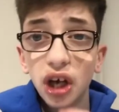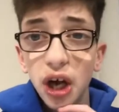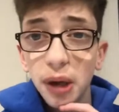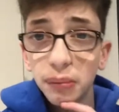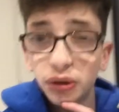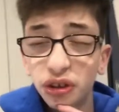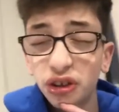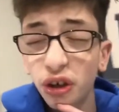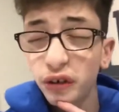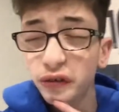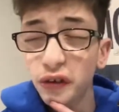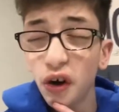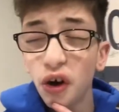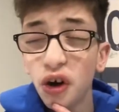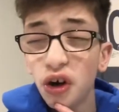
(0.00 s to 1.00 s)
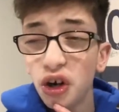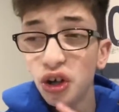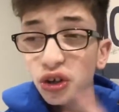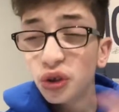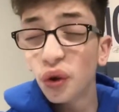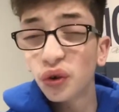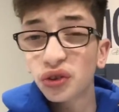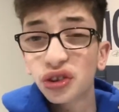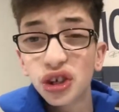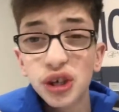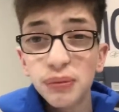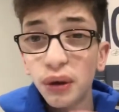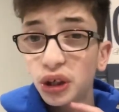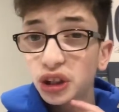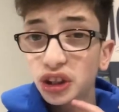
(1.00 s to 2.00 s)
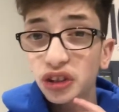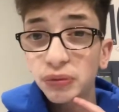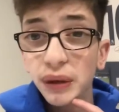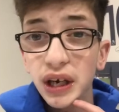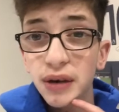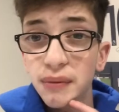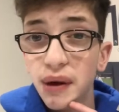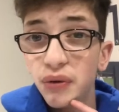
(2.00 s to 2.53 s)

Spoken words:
But so far, not too much to speak about.